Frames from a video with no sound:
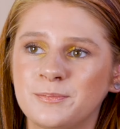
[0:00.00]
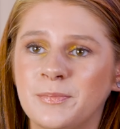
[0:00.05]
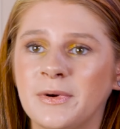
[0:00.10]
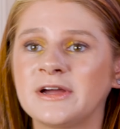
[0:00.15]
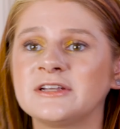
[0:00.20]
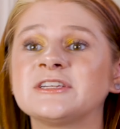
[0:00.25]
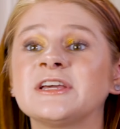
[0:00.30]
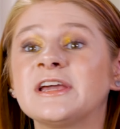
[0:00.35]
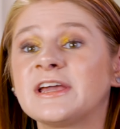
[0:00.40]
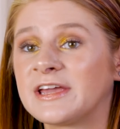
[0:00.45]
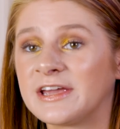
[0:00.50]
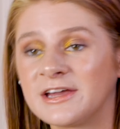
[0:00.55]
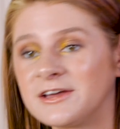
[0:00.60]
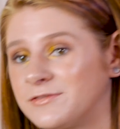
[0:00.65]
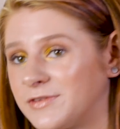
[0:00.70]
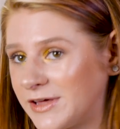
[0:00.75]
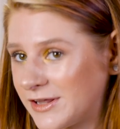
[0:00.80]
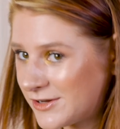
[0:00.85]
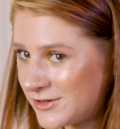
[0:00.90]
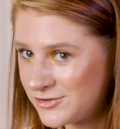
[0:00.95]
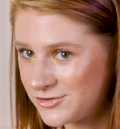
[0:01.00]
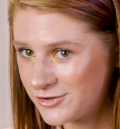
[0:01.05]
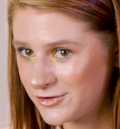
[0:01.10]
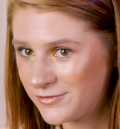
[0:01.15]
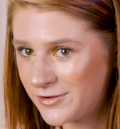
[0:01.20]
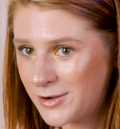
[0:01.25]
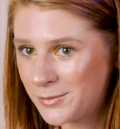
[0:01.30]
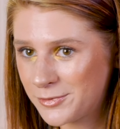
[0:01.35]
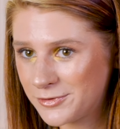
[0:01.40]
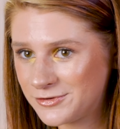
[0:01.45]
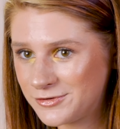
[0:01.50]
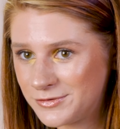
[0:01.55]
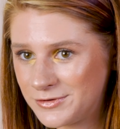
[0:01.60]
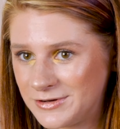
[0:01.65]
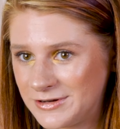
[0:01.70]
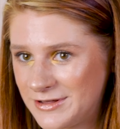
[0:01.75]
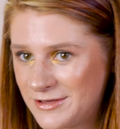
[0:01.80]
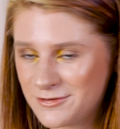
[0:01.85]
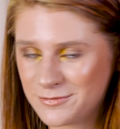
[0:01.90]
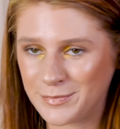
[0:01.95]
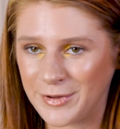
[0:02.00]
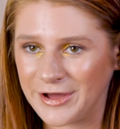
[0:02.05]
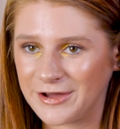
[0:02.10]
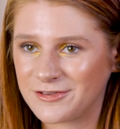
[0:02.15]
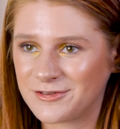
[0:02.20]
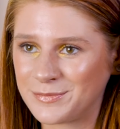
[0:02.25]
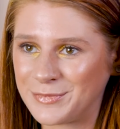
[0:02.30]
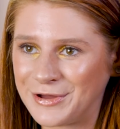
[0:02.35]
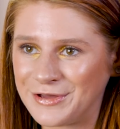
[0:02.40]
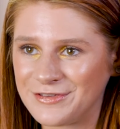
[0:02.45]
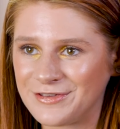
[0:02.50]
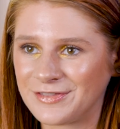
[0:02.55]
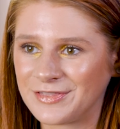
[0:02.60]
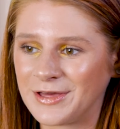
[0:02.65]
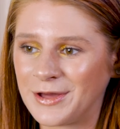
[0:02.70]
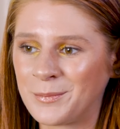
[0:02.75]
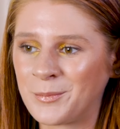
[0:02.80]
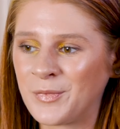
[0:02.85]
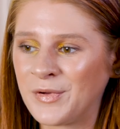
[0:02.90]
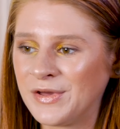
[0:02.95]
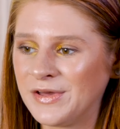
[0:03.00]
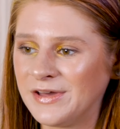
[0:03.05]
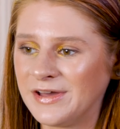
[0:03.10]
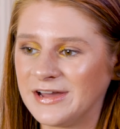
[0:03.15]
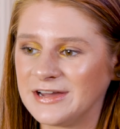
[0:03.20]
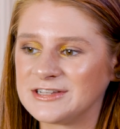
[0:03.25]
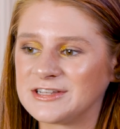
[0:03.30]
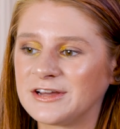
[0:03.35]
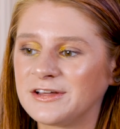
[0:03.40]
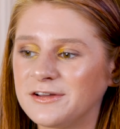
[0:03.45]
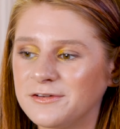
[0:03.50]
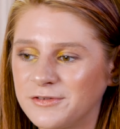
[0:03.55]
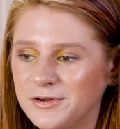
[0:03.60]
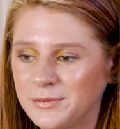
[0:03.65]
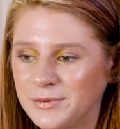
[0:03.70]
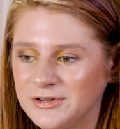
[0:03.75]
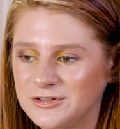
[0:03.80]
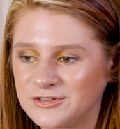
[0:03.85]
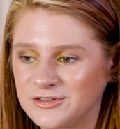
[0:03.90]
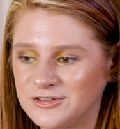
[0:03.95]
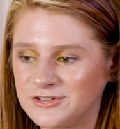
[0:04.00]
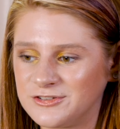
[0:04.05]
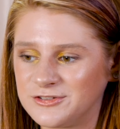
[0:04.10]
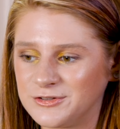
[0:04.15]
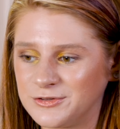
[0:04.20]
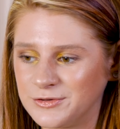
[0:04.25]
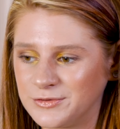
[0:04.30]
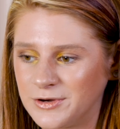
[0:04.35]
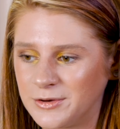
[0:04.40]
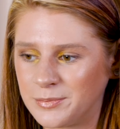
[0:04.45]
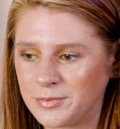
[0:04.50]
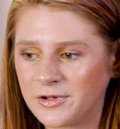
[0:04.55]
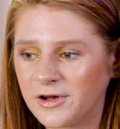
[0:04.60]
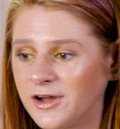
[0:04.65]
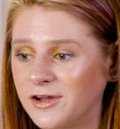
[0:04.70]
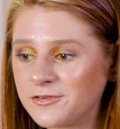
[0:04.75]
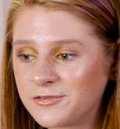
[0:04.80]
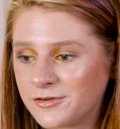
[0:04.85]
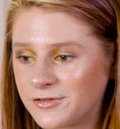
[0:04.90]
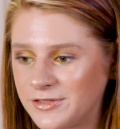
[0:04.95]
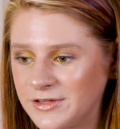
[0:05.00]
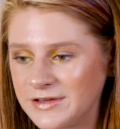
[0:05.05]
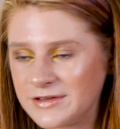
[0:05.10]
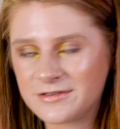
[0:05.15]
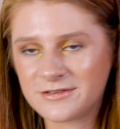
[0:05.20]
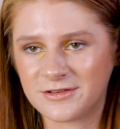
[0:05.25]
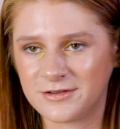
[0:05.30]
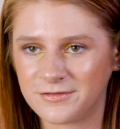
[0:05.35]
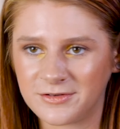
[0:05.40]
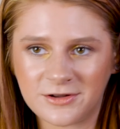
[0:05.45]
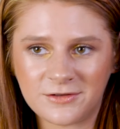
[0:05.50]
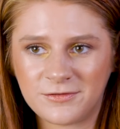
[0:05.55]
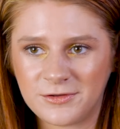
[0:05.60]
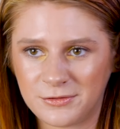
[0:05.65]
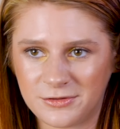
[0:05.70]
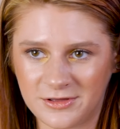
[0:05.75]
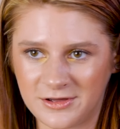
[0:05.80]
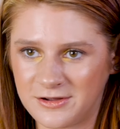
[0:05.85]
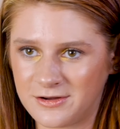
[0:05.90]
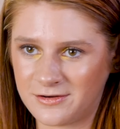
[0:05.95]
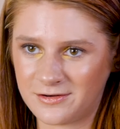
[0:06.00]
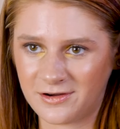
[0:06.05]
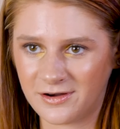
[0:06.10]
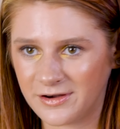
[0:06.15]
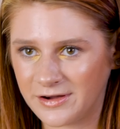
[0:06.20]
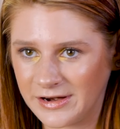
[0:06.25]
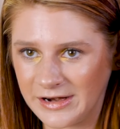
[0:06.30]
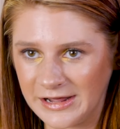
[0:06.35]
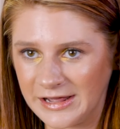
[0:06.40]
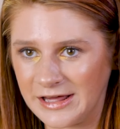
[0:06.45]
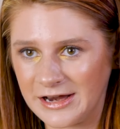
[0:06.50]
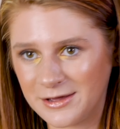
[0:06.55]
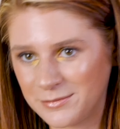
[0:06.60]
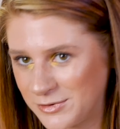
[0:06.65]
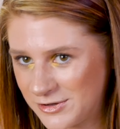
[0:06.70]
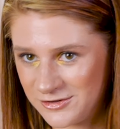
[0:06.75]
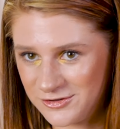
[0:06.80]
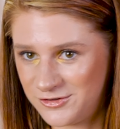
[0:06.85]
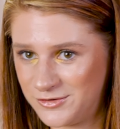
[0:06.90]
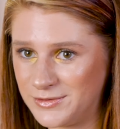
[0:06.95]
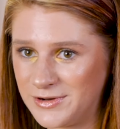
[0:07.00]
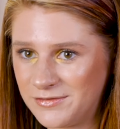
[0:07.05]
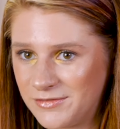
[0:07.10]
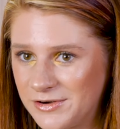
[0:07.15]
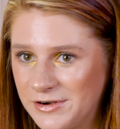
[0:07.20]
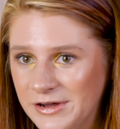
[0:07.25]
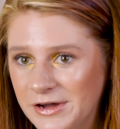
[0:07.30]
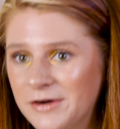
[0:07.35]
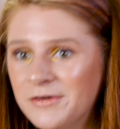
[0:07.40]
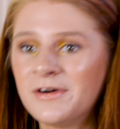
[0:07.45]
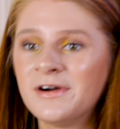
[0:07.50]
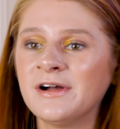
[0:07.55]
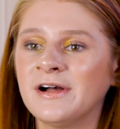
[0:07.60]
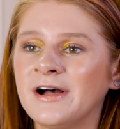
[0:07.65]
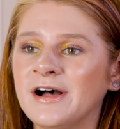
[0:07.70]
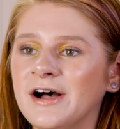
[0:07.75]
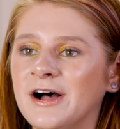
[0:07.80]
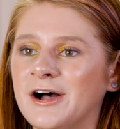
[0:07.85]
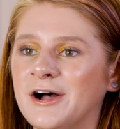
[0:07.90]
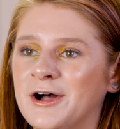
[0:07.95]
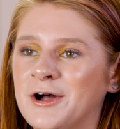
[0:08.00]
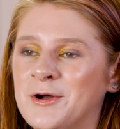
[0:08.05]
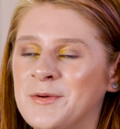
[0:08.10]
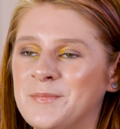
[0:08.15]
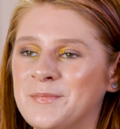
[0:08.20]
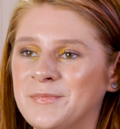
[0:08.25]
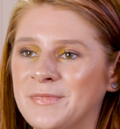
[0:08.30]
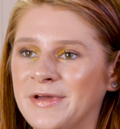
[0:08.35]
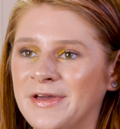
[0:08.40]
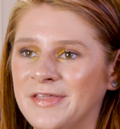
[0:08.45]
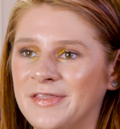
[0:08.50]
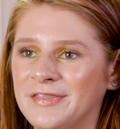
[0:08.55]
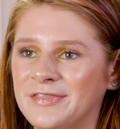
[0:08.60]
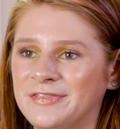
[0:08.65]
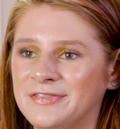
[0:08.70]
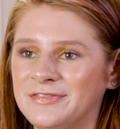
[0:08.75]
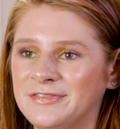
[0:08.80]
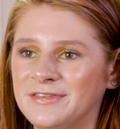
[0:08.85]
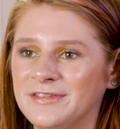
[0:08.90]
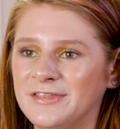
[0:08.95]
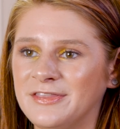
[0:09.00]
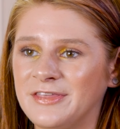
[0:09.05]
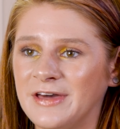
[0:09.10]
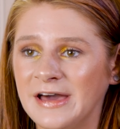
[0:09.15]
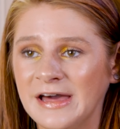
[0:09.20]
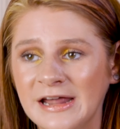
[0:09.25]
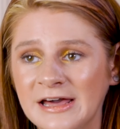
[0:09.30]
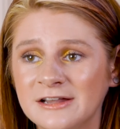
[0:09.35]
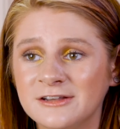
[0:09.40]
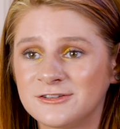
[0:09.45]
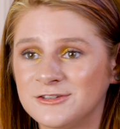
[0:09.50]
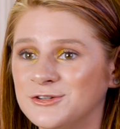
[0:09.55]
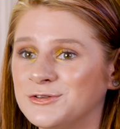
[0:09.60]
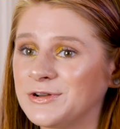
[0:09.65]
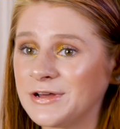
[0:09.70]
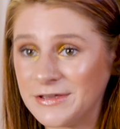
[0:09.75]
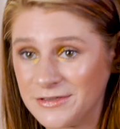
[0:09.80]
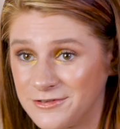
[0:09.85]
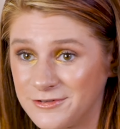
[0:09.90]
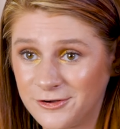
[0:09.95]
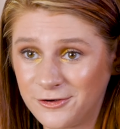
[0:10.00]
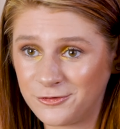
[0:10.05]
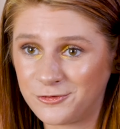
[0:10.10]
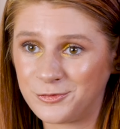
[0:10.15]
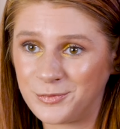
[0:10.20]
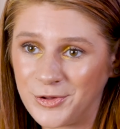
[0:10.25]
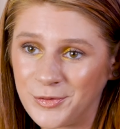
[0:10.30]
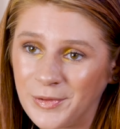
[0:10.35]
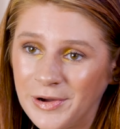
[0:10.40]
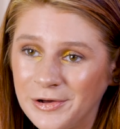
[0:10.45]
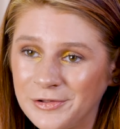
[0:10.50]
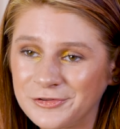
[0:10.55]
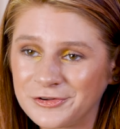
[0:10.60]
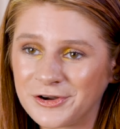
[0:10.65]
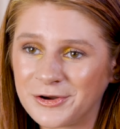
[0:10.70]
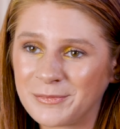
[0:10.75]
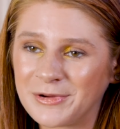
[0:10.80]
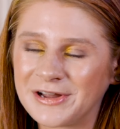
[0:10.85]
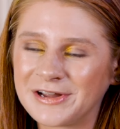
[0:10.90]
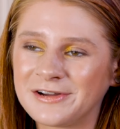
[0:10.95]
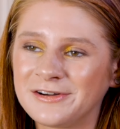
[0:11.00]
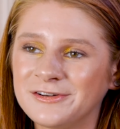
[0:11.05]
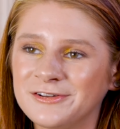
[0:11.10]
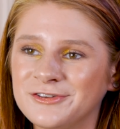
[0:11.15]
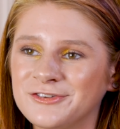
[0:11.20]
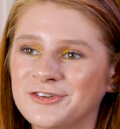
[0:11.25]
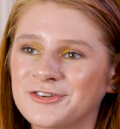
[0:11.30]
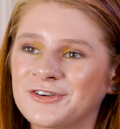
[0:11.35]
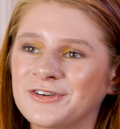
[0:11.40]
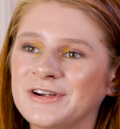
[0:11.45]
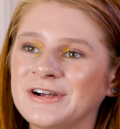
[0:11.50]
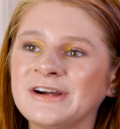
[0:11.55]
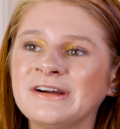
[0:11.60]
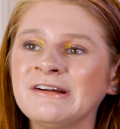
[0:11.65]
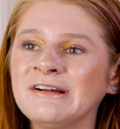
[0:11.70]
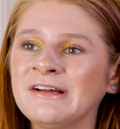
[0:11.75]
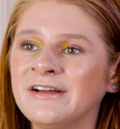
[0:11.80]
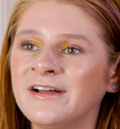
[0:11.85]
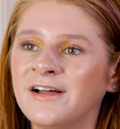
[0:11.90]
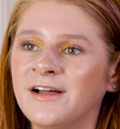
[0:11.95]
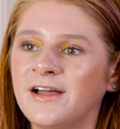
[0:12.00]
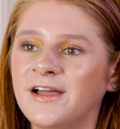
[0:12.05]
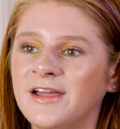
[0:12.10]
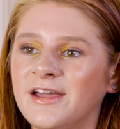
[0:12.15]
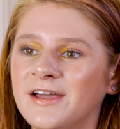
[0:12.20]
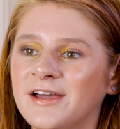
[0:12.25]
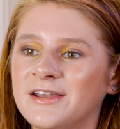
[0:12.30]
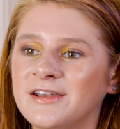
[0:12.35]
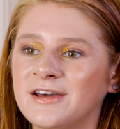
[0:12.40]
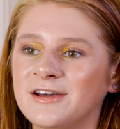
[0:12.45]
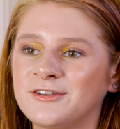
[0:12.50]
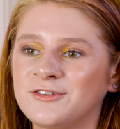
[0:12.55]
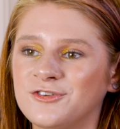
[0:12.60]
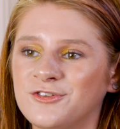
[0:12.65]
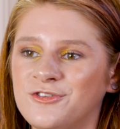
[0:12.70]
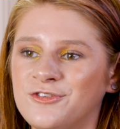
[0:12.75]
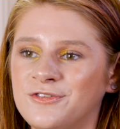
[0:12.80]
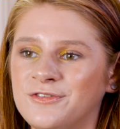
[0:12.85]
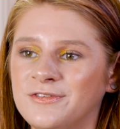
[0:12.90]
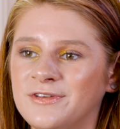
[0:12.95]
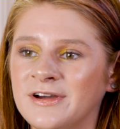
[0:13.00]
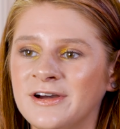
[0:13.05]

by taking advantage of opportunities, maximizing them. I tell everyone just to apply for things even if you think you're not gonna get it because you never know. Um, and that attitude has served me well during my college career. And I just,